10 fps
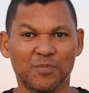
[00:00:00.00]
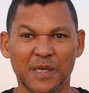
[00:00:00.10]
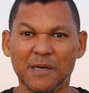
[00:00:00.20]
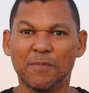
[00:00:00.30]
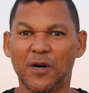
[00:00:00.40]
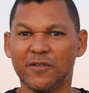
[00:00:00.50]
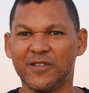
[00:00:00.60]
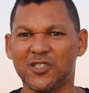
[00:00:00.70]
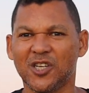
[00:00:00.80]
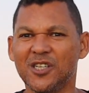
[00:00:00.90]
be a part of
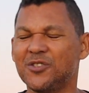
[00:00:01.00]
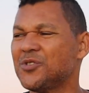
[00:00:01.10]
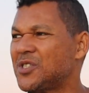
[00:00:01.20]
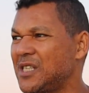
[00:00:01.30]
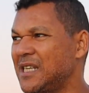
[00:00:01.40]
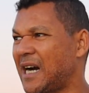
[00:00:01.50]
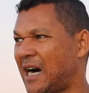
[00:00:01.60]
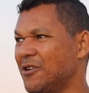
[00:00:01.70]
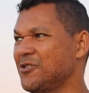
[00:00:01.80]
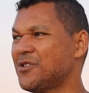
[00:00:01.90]
the journey, to see
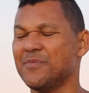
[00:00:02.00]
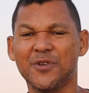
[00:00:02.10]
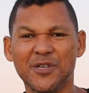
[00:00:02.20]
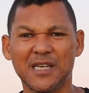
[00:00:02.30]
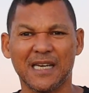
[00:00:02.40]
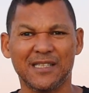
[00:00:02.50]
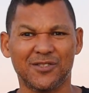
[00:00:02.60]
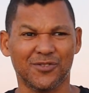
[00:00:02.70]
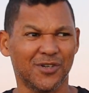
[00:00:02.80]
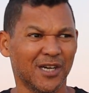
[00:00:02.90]
how you communicate,
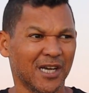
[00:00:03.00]
to,